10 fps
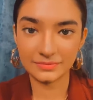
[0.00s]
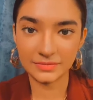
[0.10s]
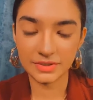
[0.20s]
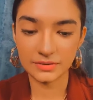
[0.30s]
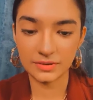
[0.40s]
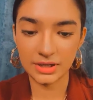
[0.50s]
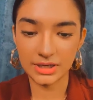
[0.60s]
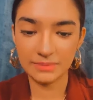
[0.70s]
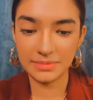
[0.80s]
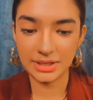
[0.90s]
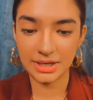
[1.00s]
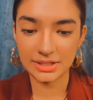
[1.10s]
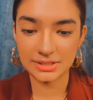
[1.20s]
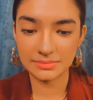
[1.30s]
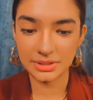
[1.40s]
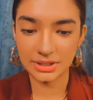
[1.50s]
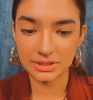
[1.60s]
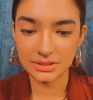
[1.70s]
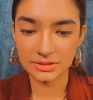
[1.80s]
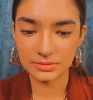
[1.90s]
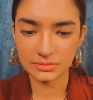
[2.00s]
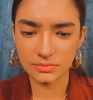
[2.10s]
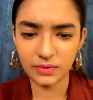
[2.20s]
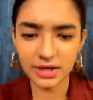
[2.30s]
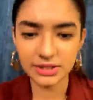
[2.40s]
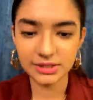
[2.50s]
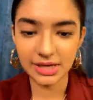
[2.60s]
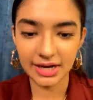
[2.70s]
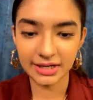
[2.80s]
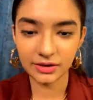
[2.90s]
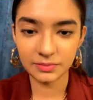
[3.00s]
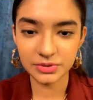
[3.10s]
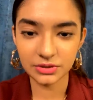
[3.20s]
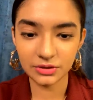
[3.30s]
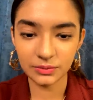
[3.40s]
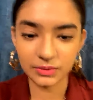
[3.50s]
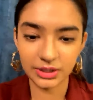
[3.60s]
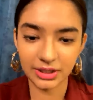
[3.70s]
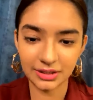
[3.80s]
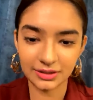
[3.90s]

Okay, let me add somebody else. Why is this adding option not working?